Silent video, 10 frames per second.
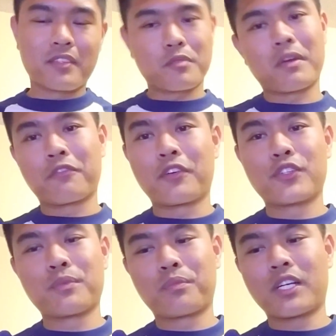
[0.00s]
It's my
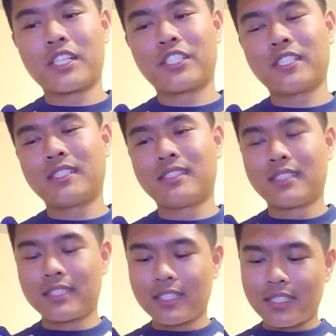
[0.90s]
first impression,
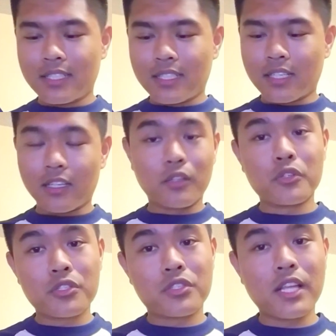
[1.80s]
and
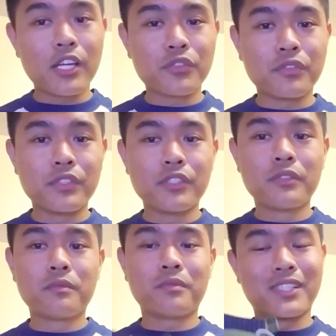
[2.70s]
also / review,
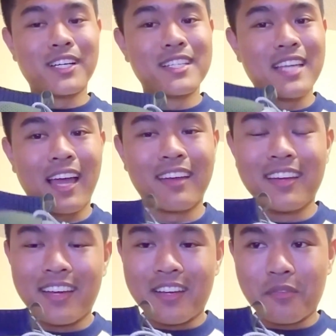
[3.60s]
because I
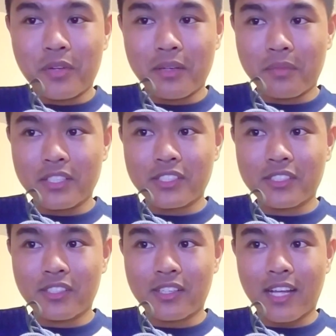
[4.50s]
pretty much
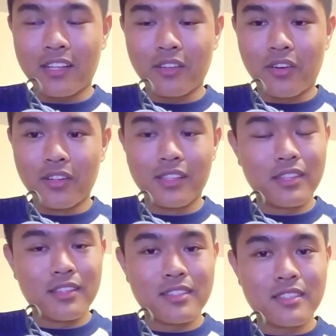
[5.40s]
looked at all of
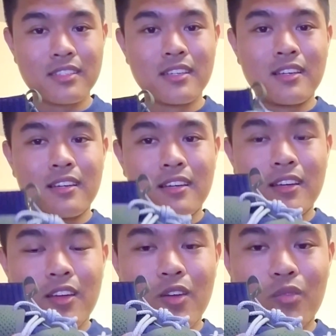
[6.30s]
these
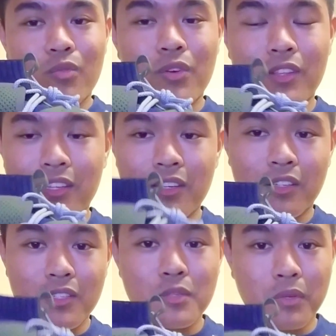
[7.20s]
and
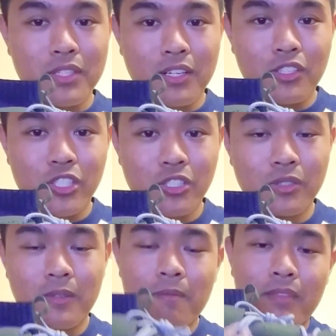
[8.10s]
on this particular
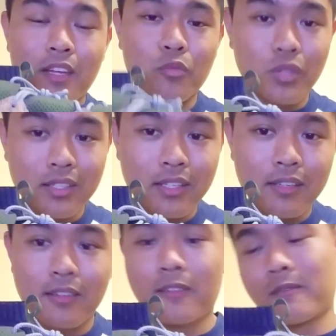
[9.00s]
shoe in one day.